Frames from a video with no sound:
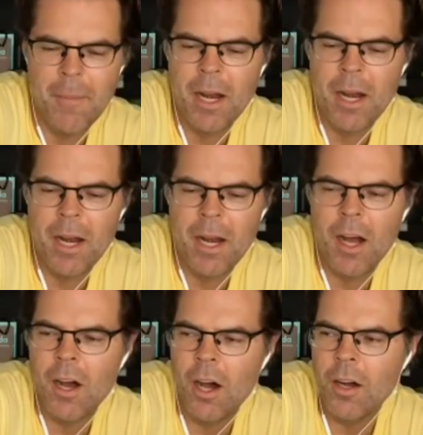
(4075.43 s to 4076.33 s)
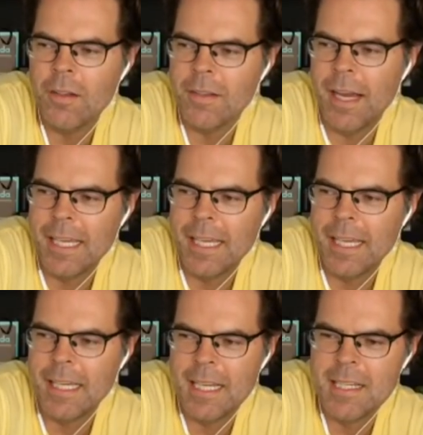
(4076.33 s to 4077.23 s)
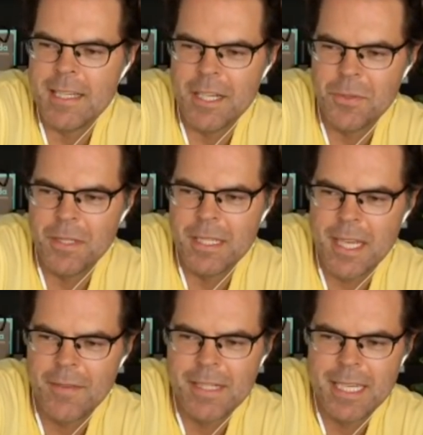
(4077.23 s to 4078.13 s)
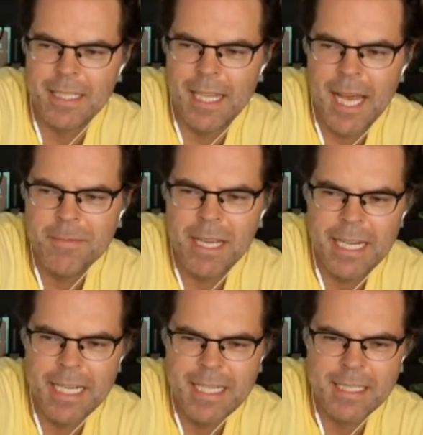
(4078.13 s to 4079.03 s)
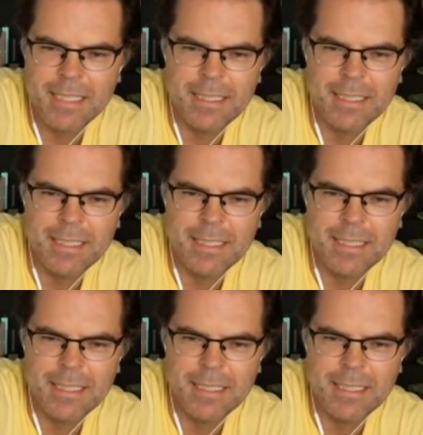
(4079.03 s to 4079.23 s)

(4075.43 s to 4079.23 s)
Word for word: I'll, I'll I can get in touch with the 710 Labs guys and.